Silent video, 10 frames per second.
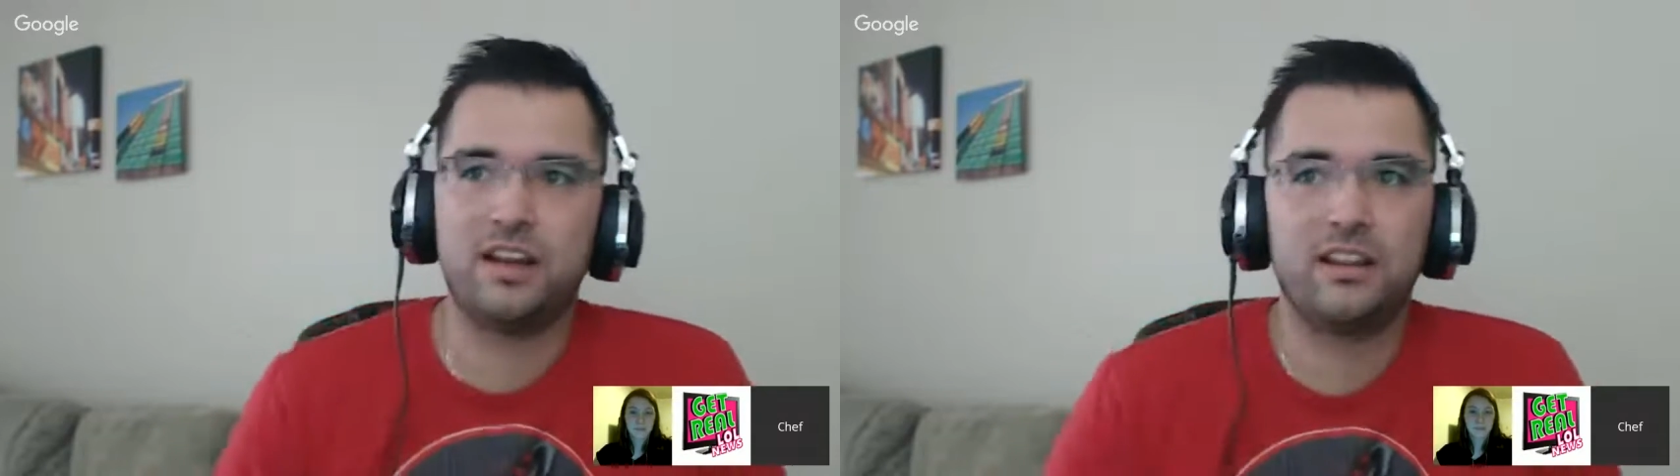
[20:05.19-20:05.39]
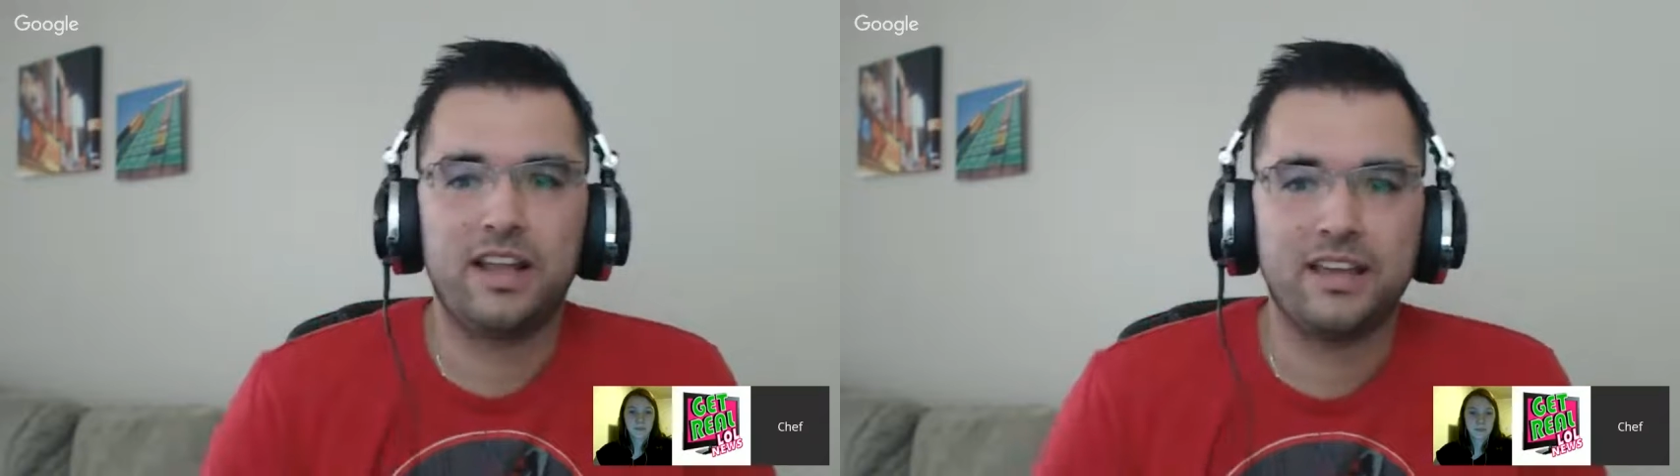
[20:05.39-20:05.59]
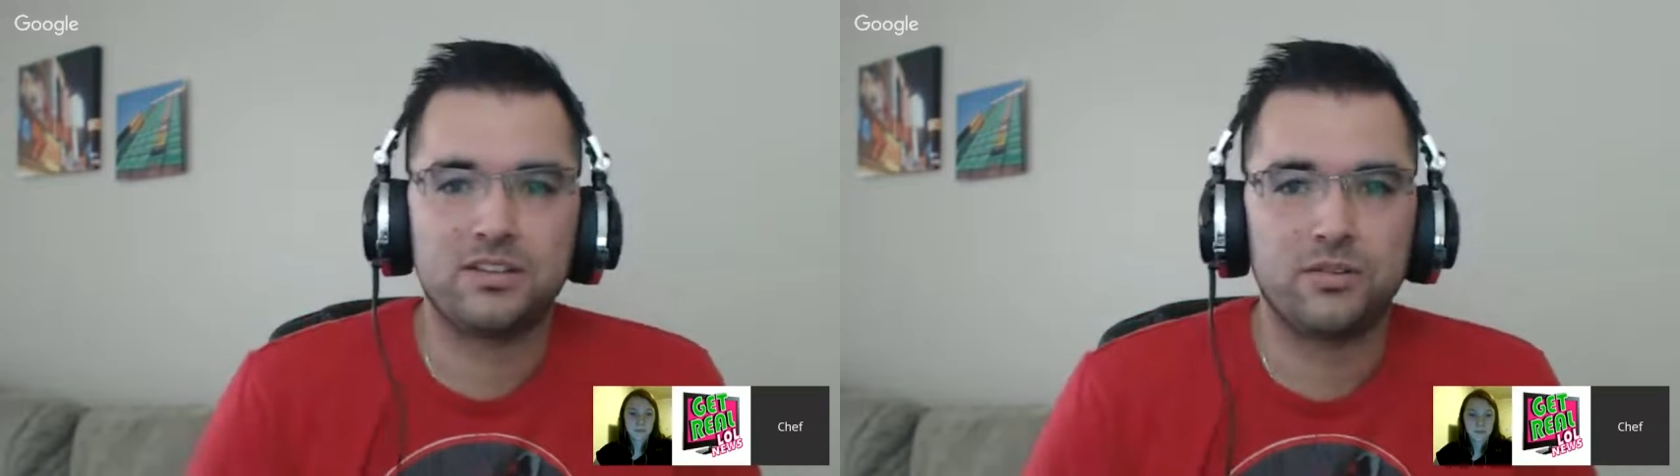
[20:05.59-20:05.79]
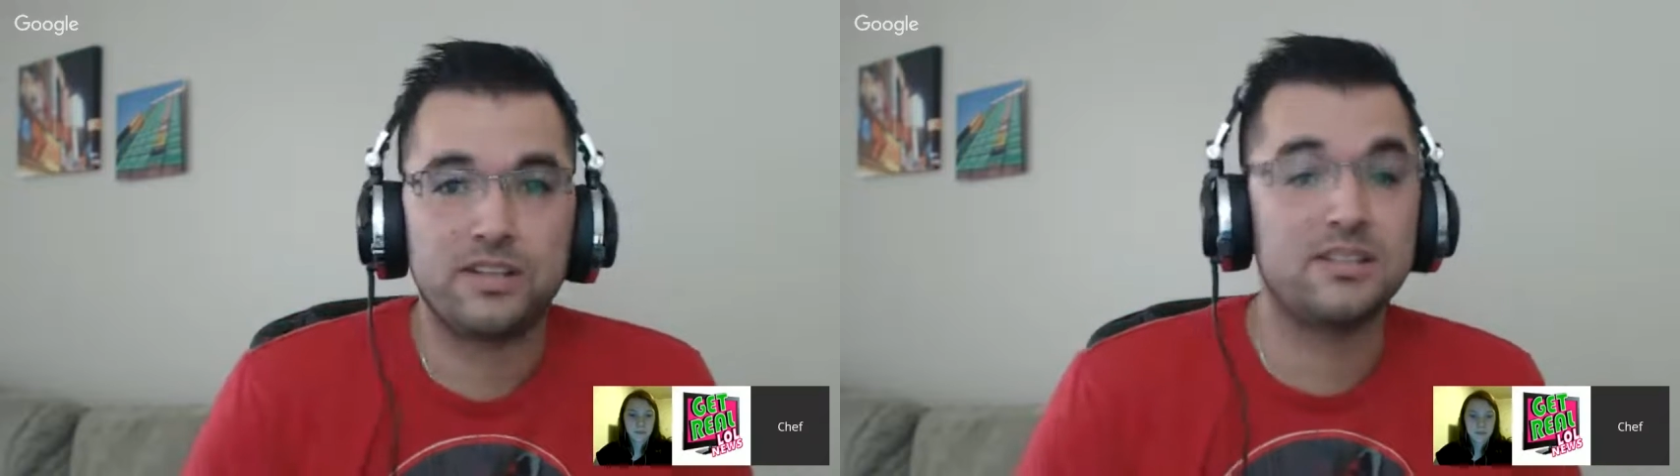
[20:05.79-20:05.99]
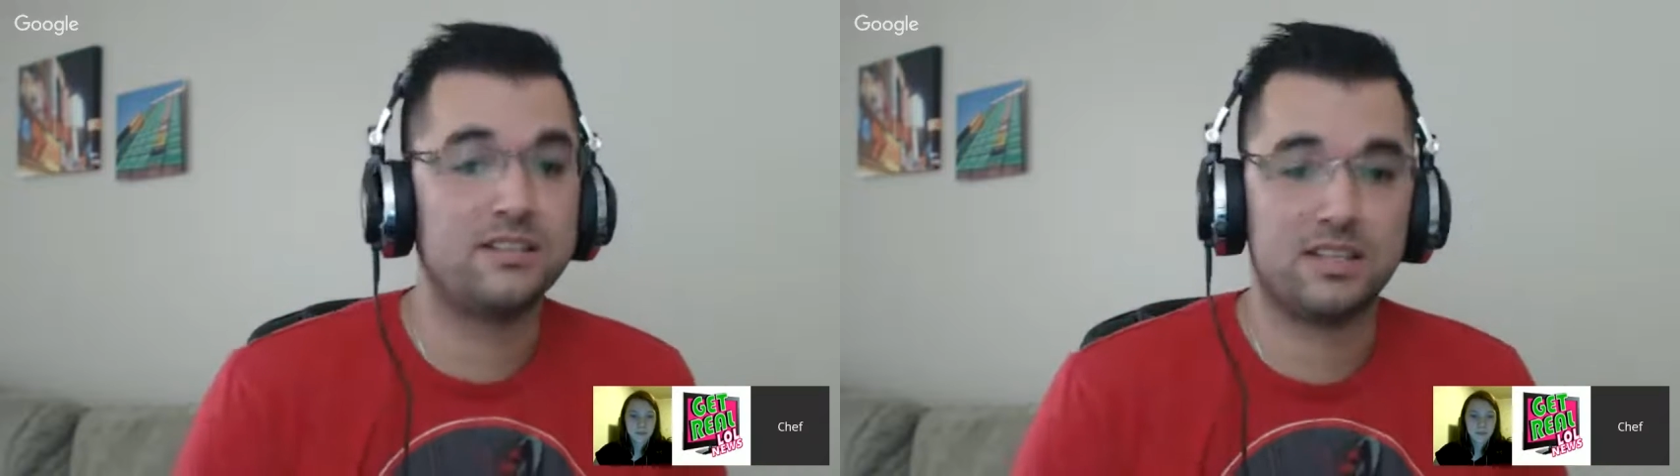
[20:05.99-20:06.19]
out of the last
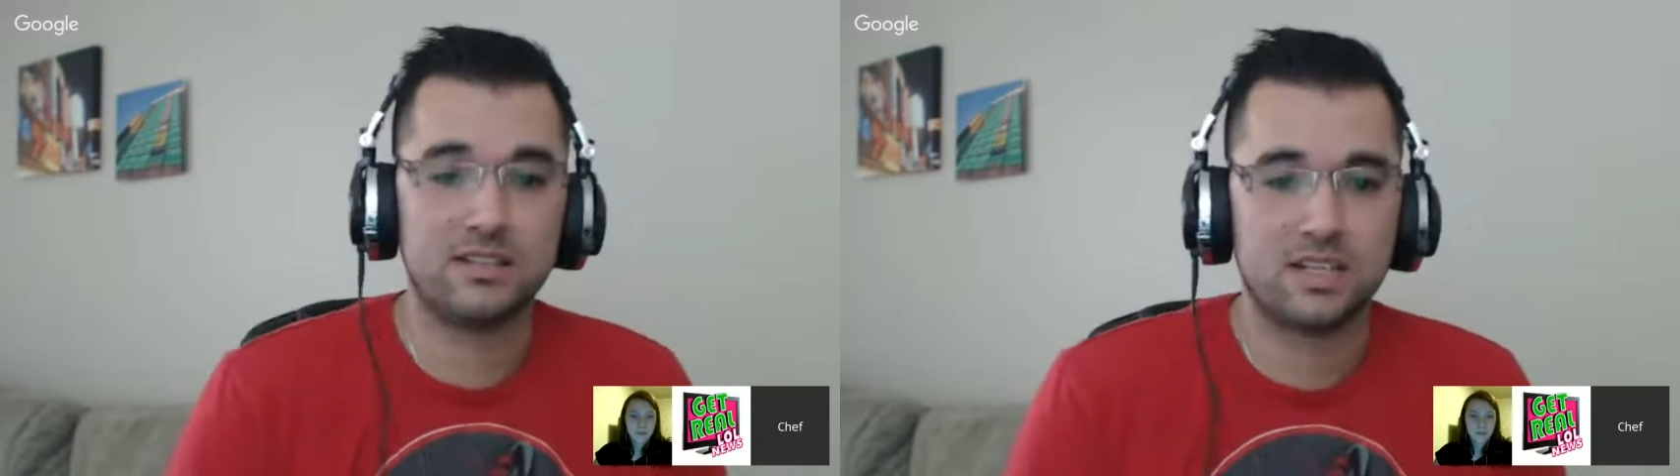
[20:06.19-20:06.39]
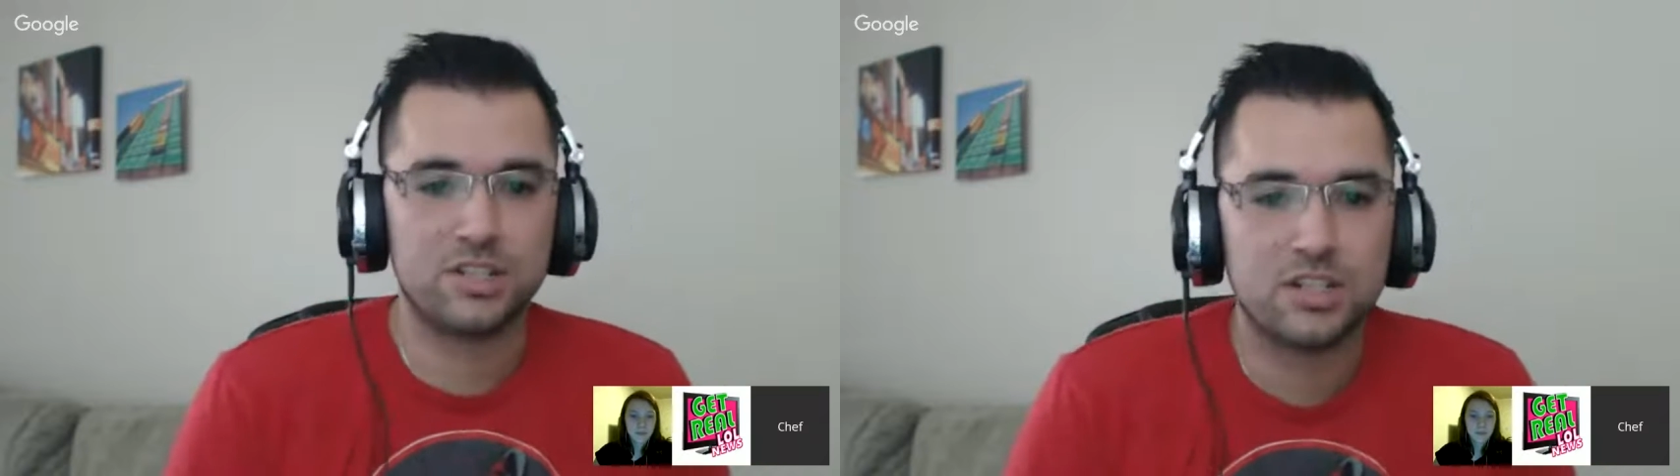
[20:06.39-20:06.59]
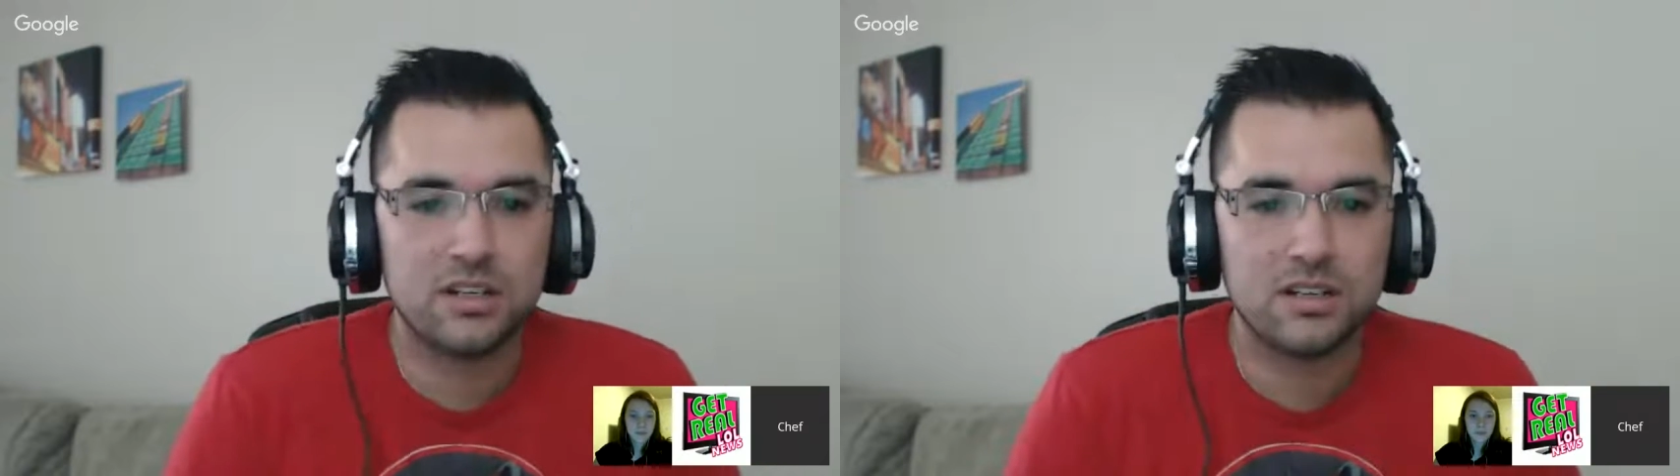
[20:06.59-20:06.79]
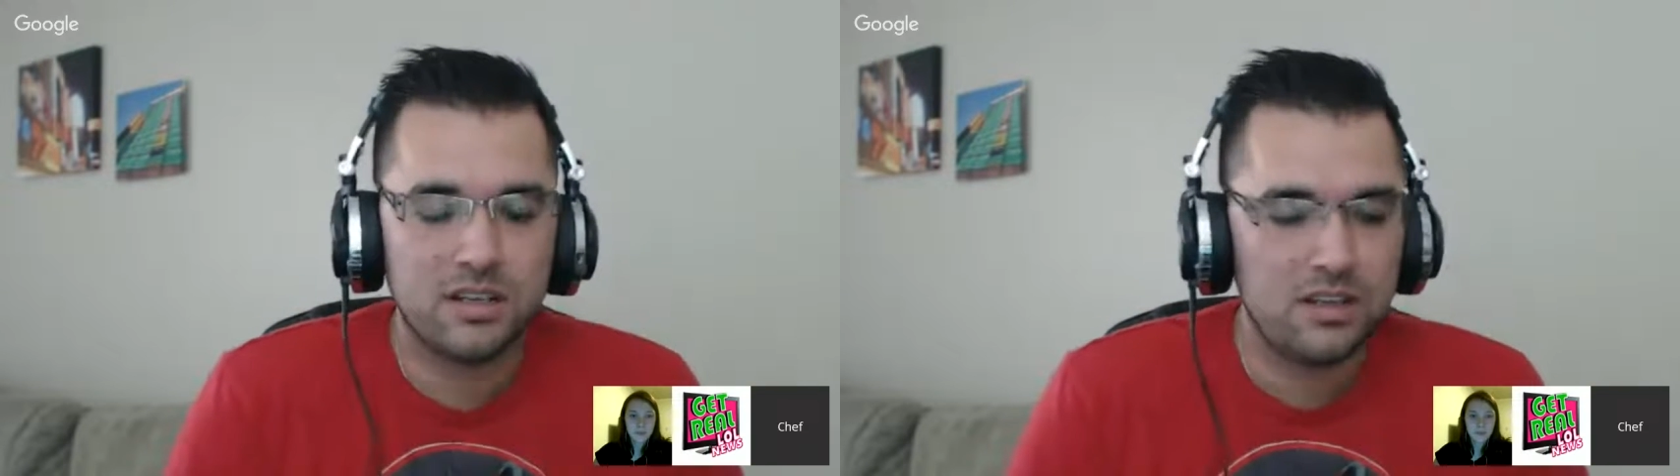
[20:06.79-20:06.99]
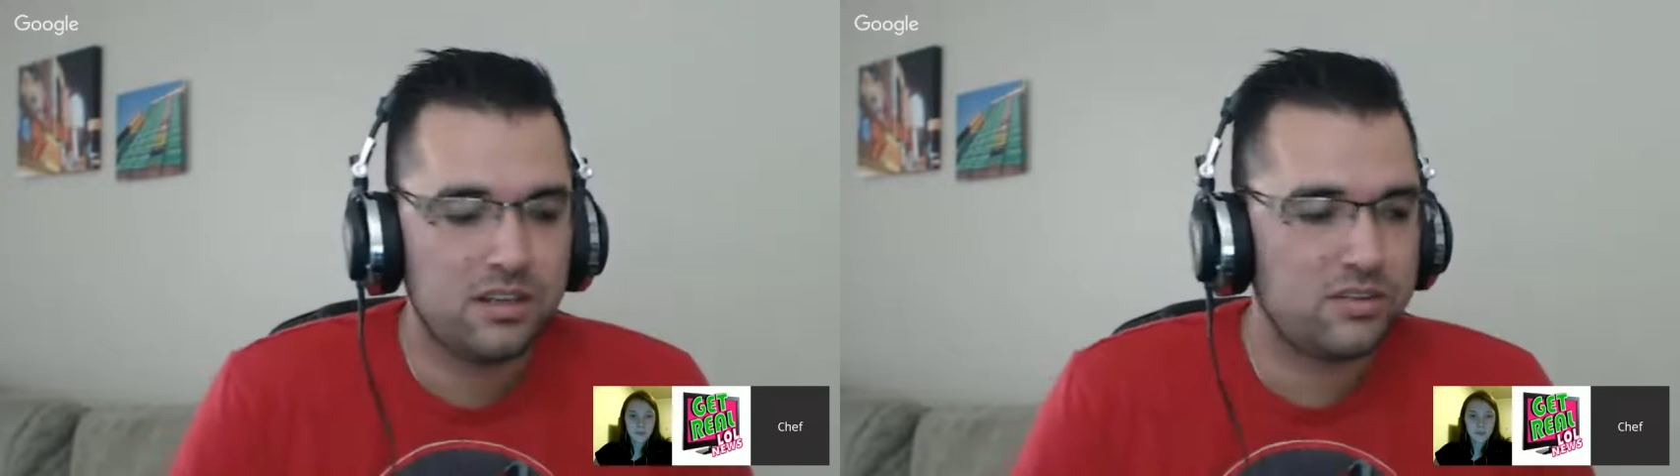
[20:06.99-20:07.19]
3 since Hell's Kitchen.
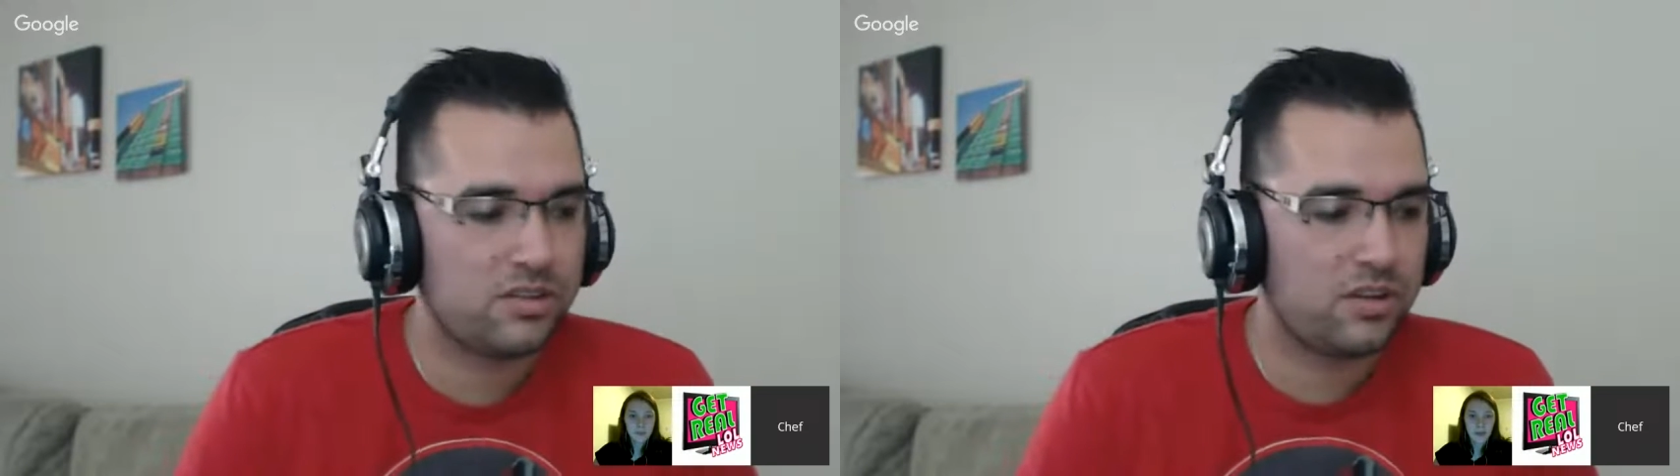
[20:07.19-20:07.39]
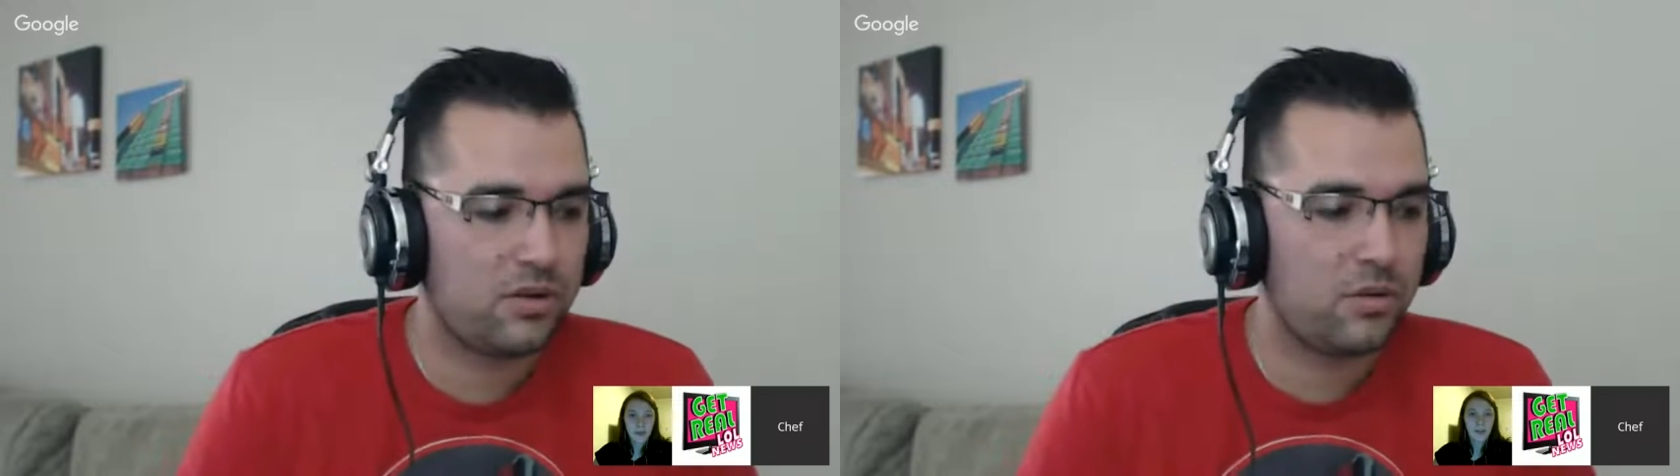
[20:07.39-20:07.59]
So